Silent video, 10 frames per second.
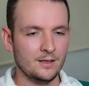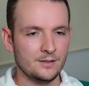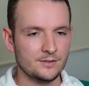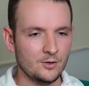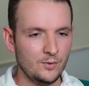
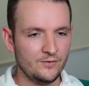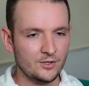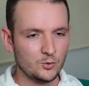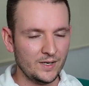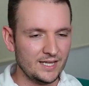So we've got
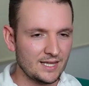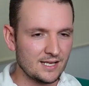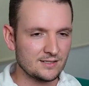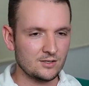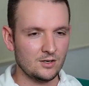
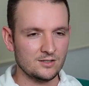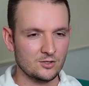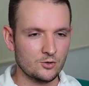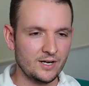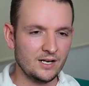$20,000
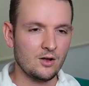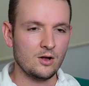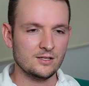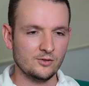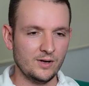on credit
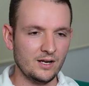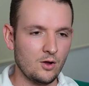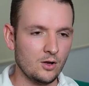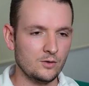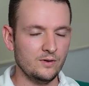cards and credit
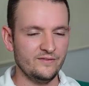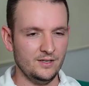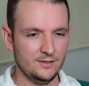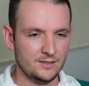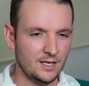card
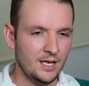equivalents,